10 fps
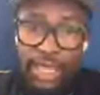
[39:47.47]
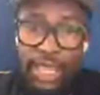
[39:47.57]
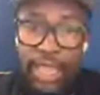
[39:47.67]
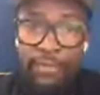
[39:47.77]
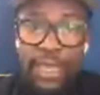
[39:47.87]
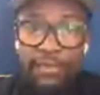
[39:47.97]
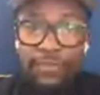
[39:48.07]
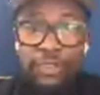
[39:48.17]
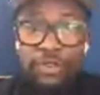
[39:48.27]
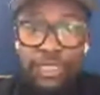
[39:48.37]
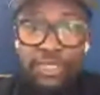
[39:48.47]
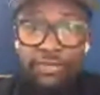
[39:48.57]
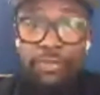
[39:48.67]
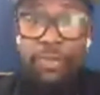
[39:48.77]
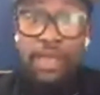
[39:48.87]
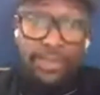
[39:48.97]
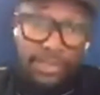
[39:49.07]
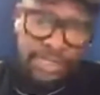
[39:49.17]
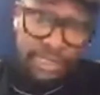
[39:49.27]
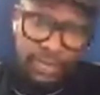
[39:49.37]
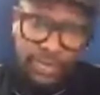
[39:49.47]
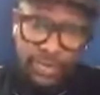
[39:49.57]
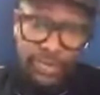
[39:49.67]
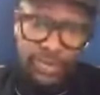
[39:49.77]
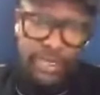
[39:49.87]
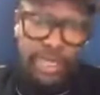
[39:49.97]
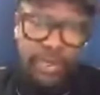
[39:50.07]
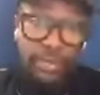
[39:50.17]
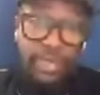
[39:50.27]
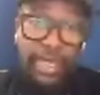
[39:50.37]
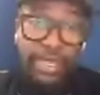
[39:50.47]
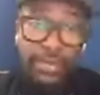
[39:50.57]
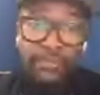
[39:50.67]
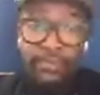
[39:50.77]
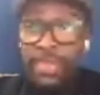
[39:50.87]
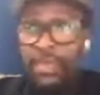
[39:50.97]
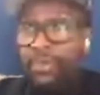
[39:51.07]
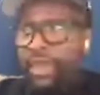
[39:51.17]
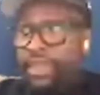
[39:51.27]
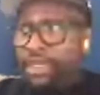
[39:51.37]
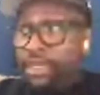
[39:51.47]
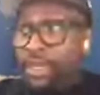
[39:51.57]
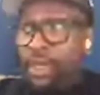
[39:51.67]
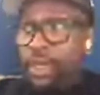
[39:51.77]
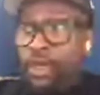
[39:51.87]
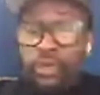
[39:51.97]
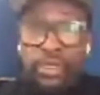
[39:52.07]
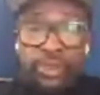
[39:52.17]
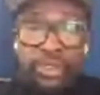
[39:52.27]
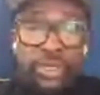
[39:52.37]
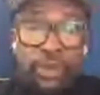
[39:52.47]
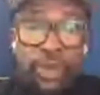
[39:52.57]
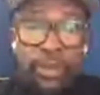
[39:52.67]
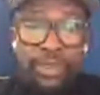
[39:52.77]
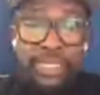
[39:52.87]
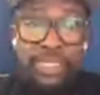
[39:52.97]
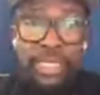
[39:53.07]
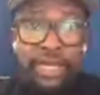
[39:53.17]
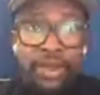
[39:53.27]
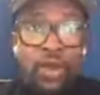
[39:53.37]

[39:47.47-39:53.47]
you know, like, and then we we show up and it's like, oh yeah, your call time was six a.m.